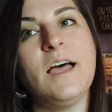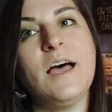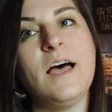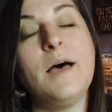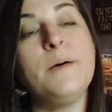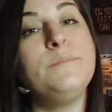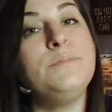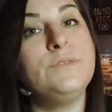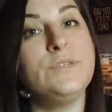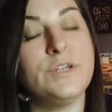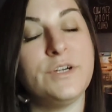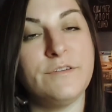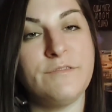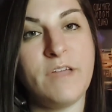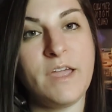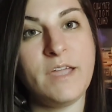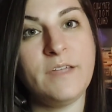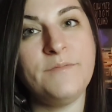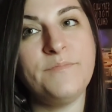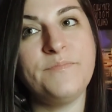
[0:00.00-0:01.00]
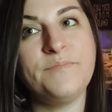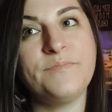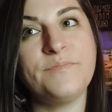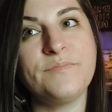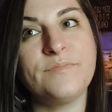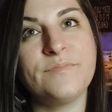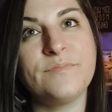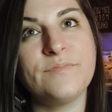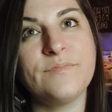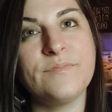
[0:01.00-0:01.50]
observing
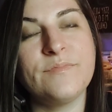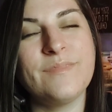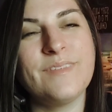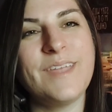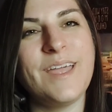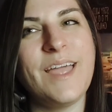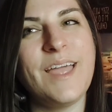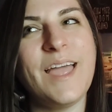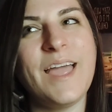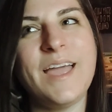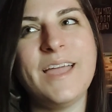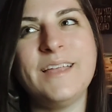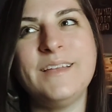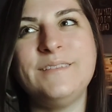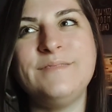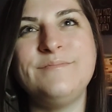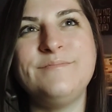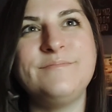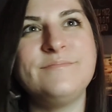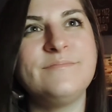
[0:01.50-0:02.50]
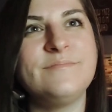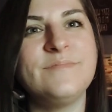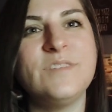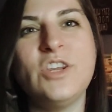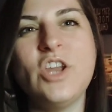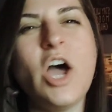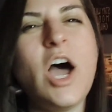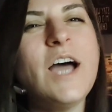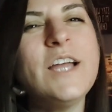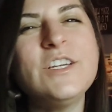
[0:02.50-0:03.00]
and
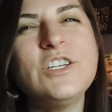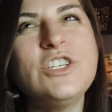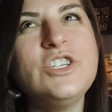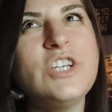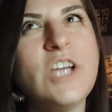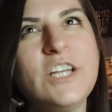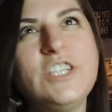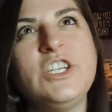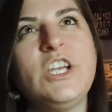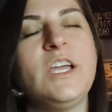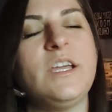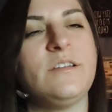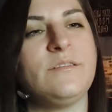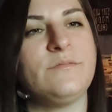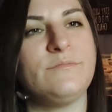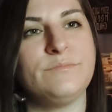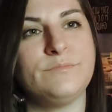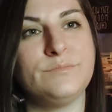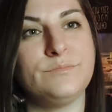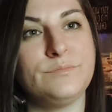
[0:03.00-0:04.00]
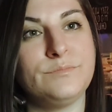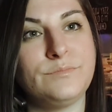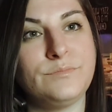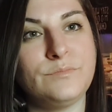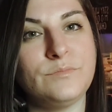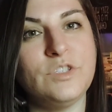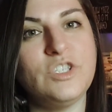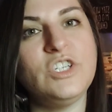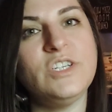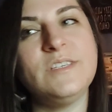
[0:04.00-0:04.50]
not judging,
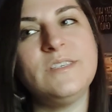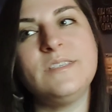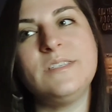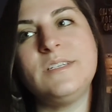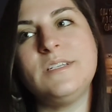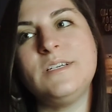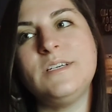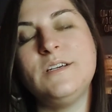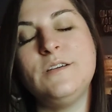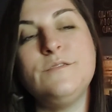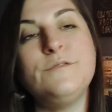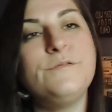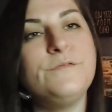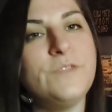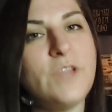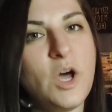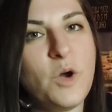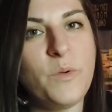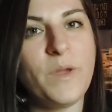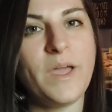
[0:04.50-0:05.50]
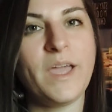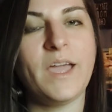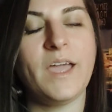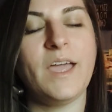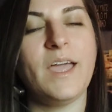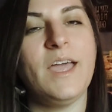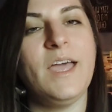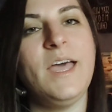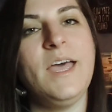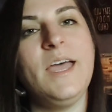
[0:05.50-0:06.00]
just flowing
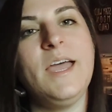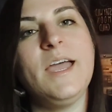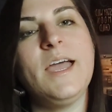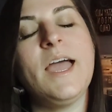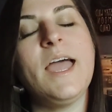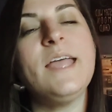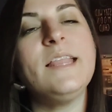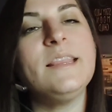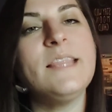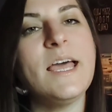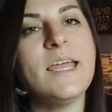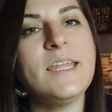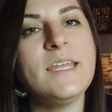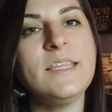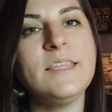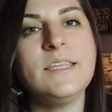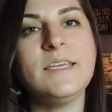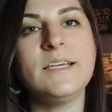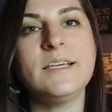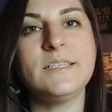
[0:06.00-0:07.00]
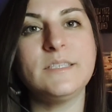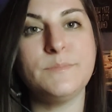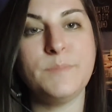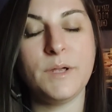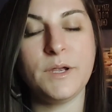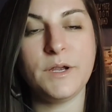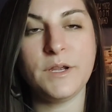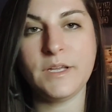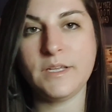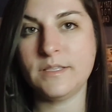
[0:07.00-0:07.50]
and letting the
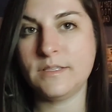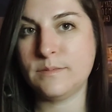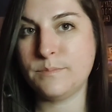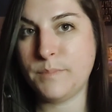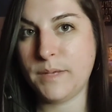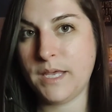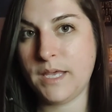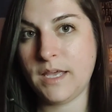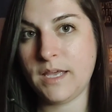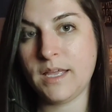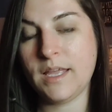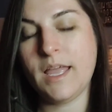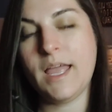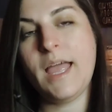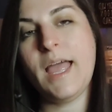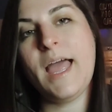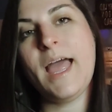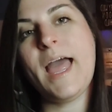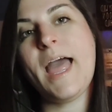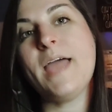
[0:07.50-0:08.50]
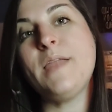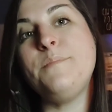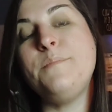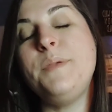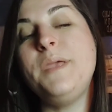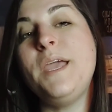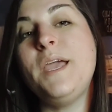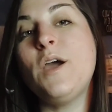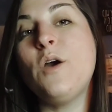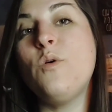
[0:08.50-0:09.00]
experience be, and
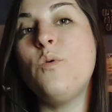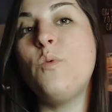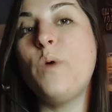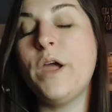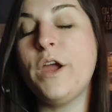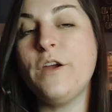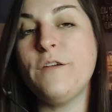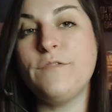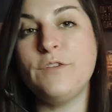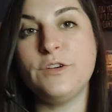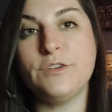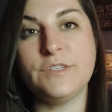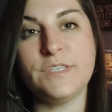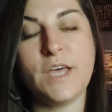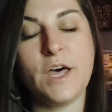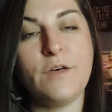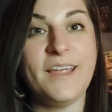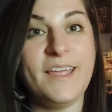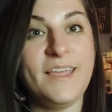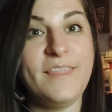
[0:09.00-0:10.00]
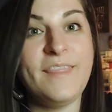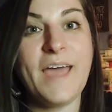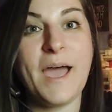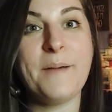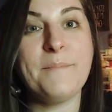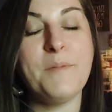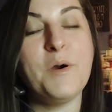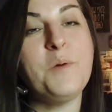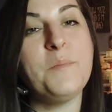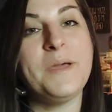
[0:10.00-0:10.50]
being aware of yourself in that
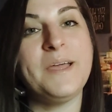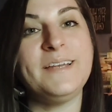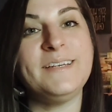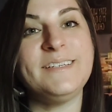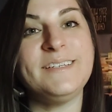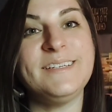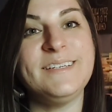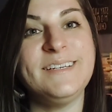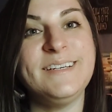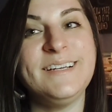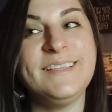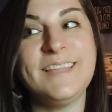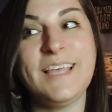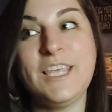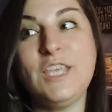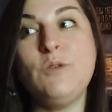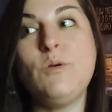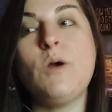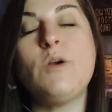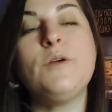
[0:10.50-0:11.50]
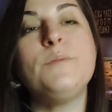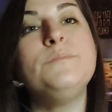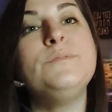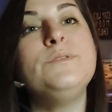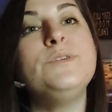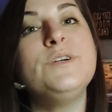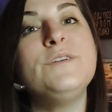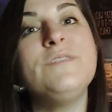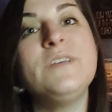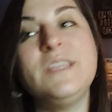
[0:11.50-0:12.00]
moment, that you are
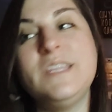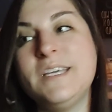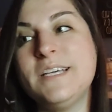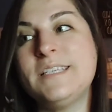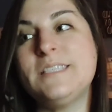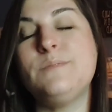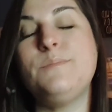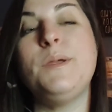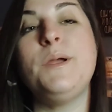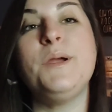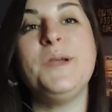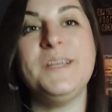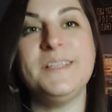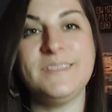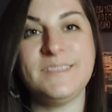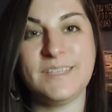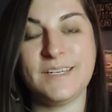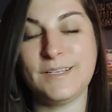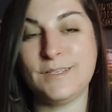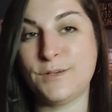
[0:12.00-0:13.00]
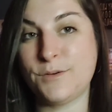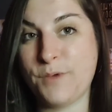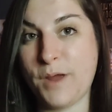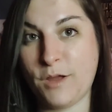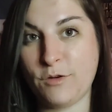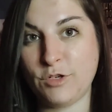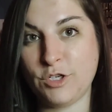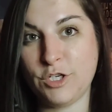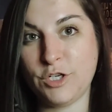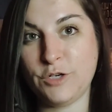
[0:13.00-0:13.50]
observing the experience that is
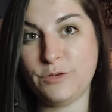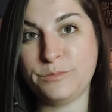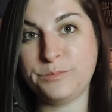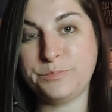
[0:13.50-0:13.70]
around you,